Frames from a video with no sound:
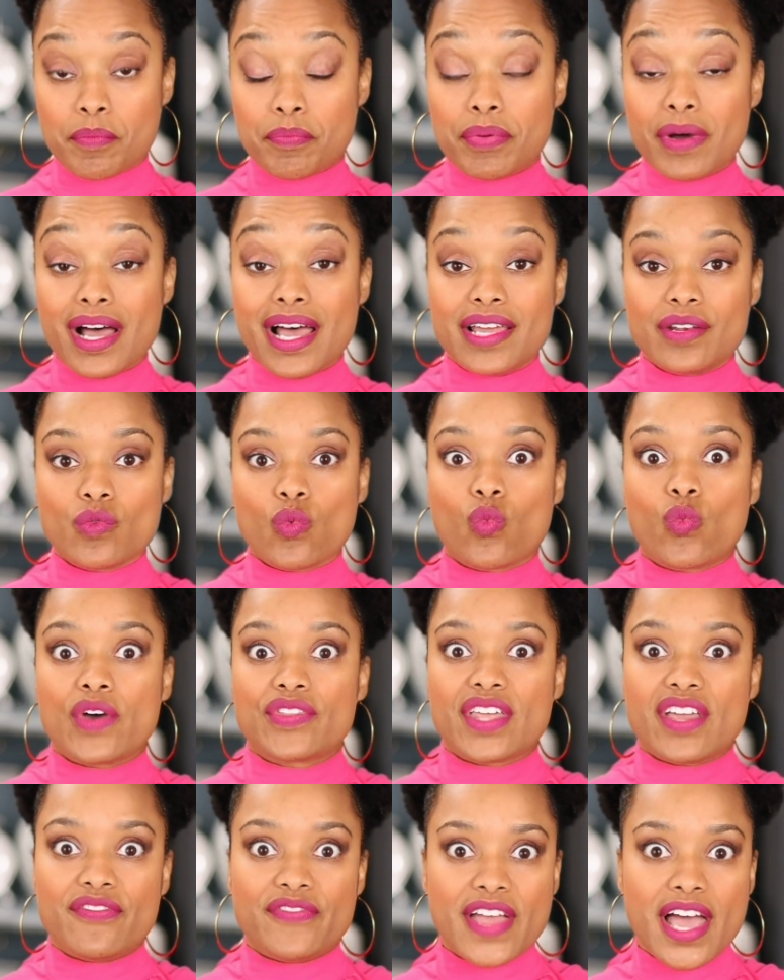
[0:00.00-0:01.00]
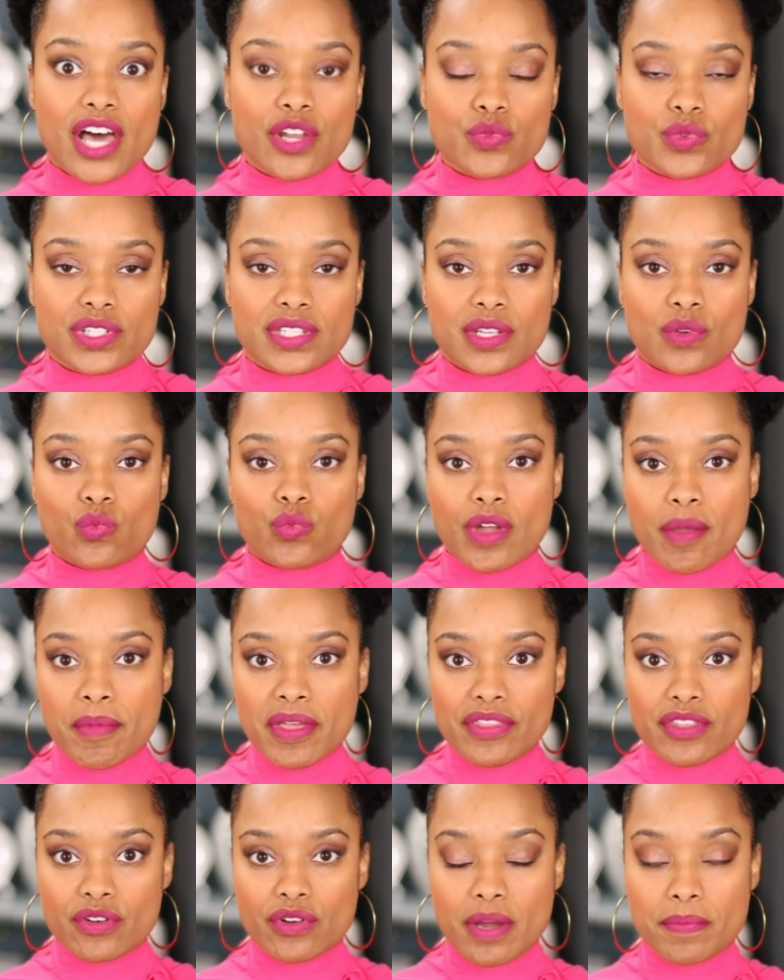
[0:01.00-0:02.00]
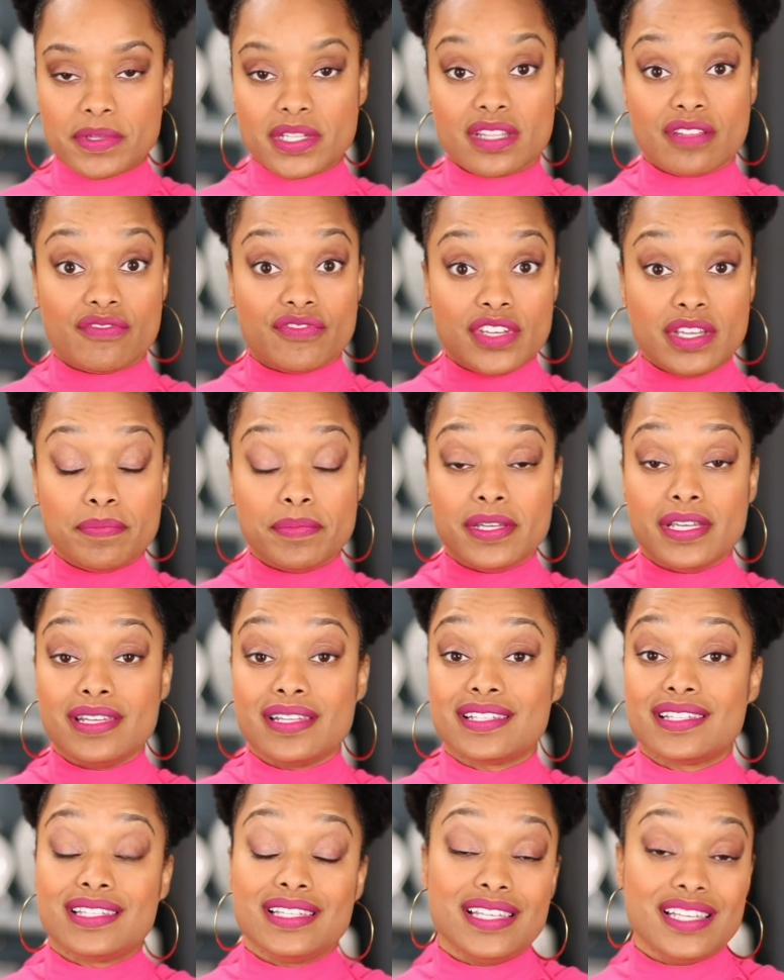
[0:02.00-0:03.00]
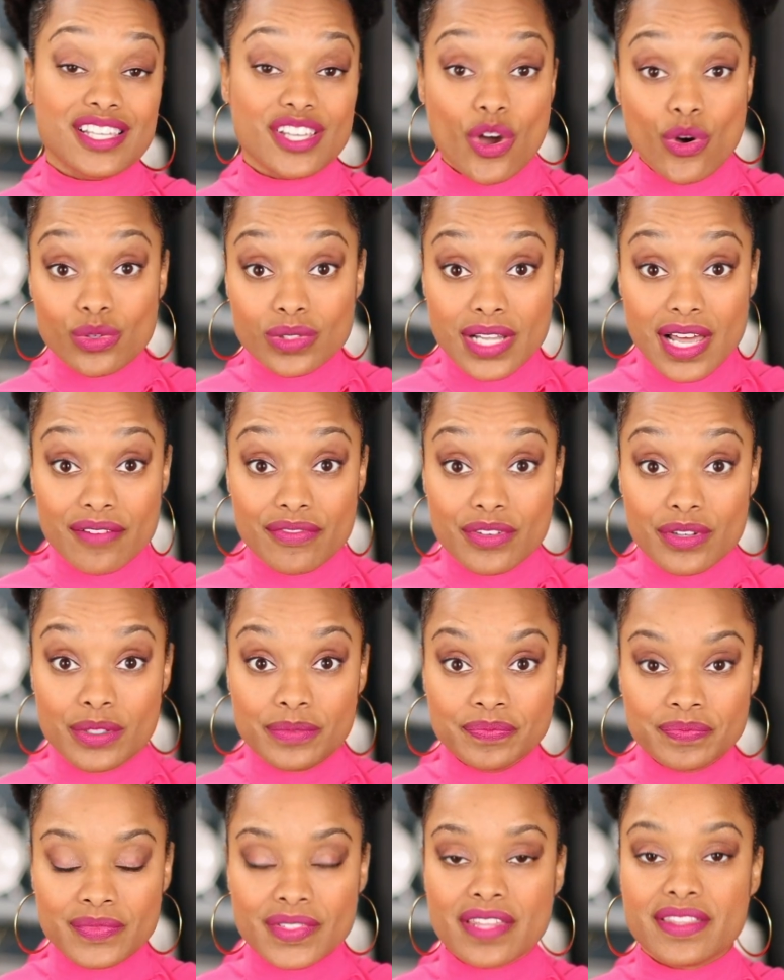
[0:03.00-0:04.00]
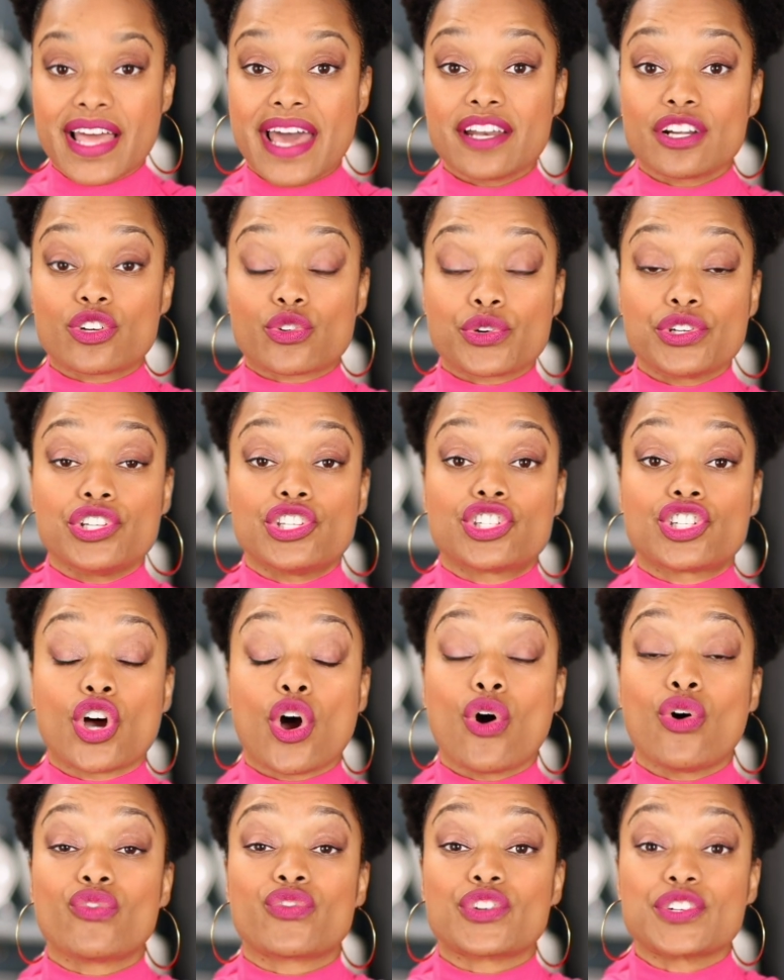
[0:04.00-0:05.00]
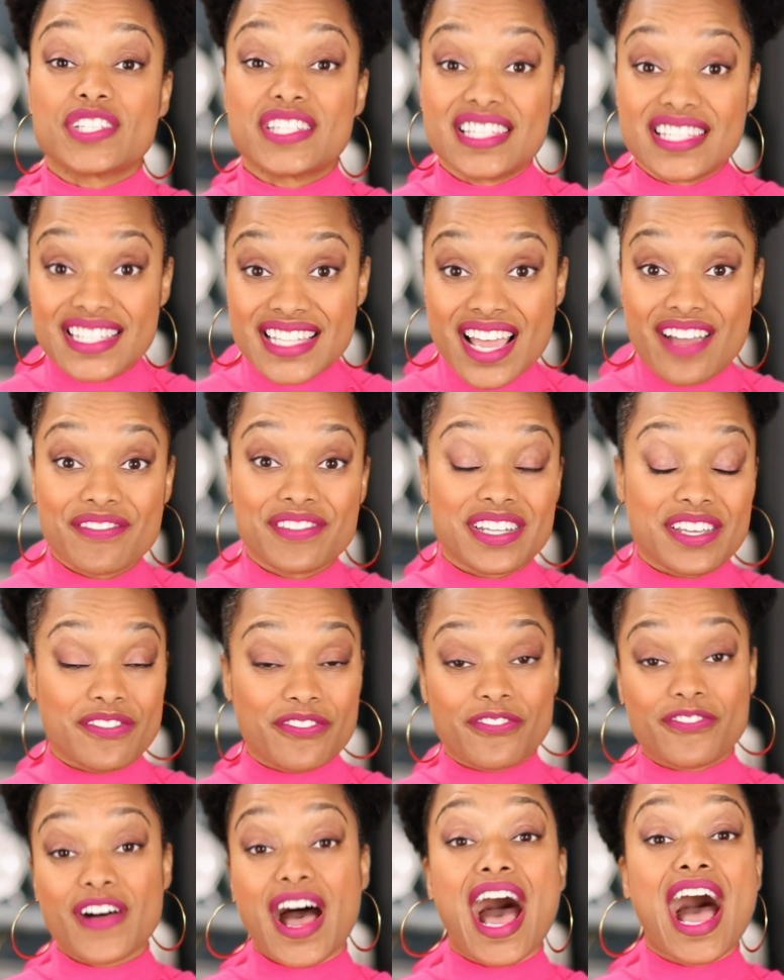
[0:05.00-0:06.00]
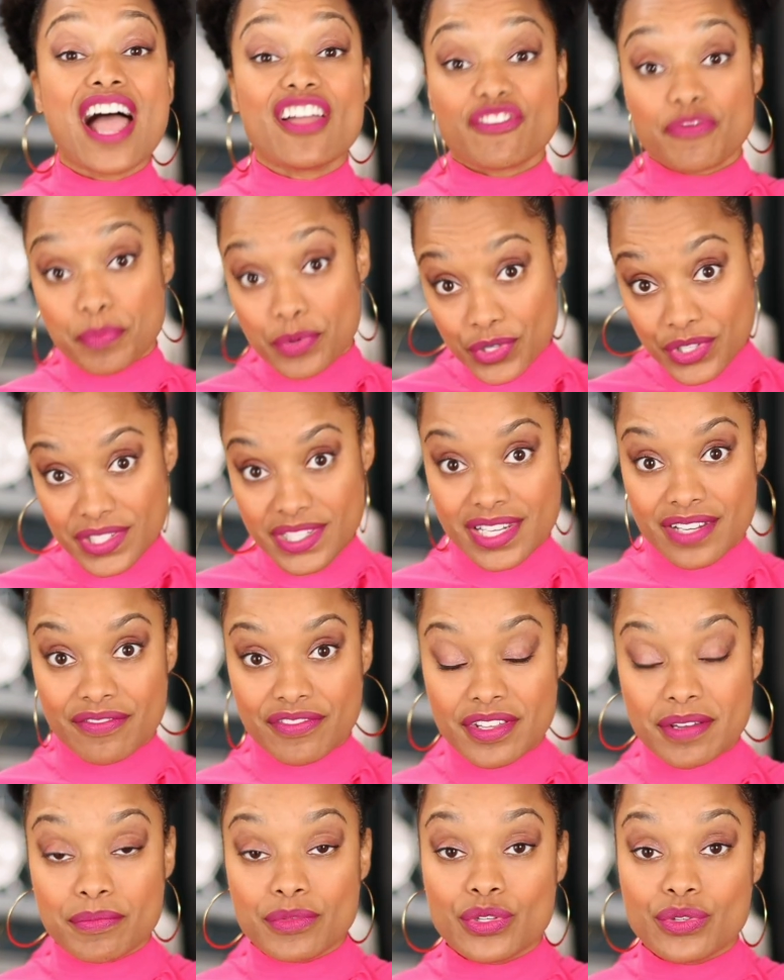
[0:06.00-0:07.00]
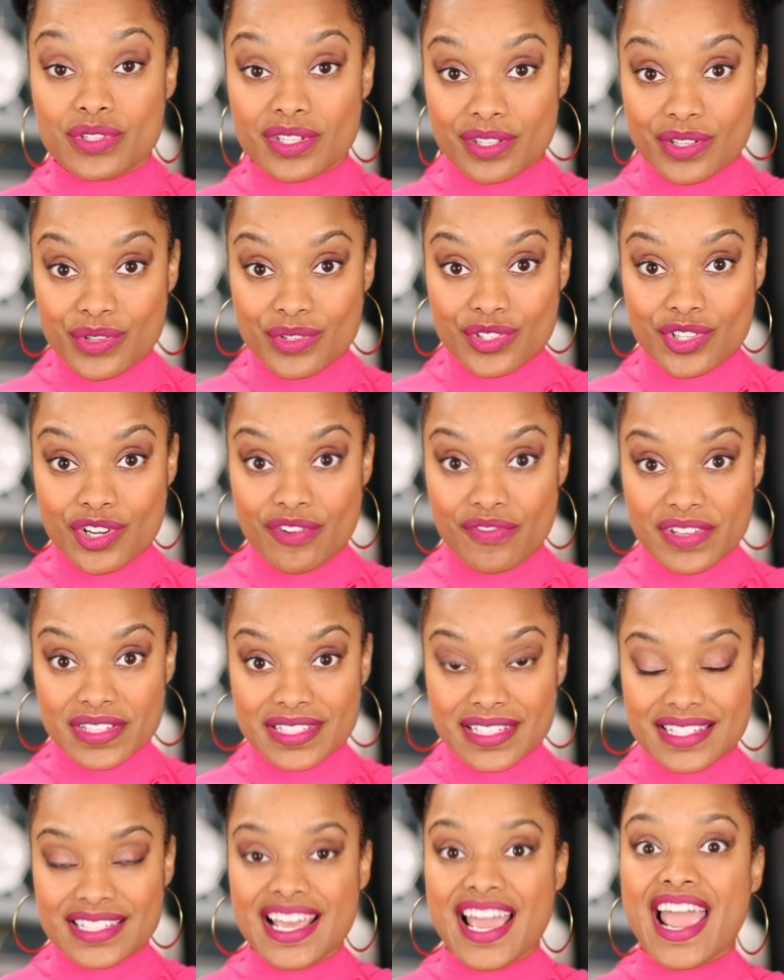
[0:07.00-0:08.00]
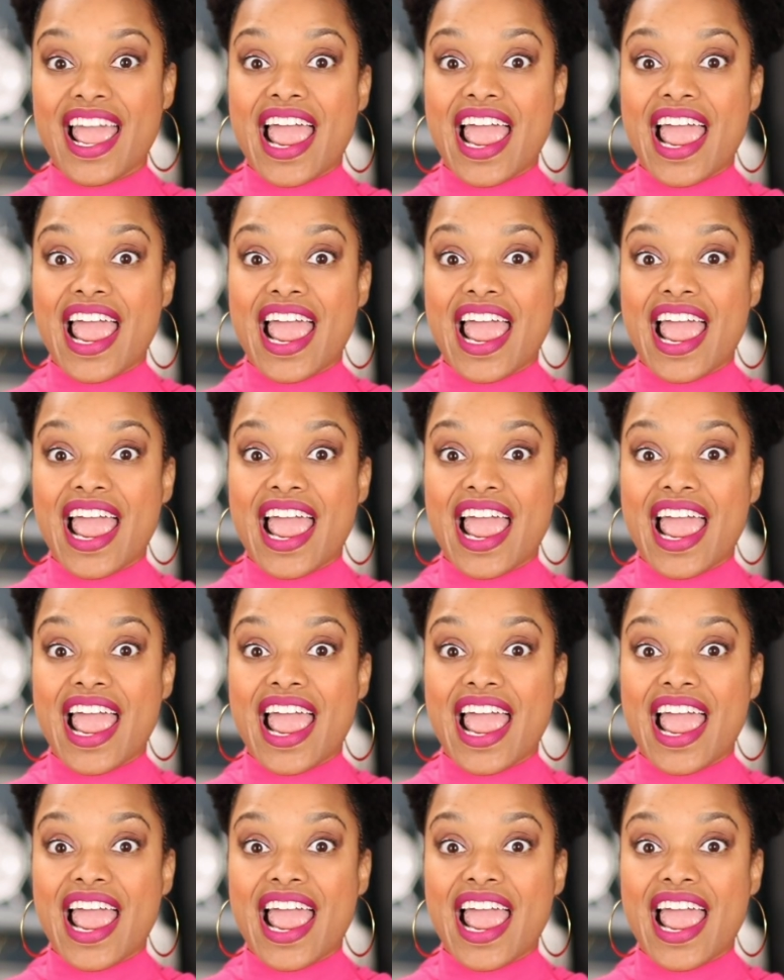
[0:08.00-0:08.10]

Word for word: But what they found was that women that are up to the V P to C E O level, that increased to over seventy-five percent of them using those services,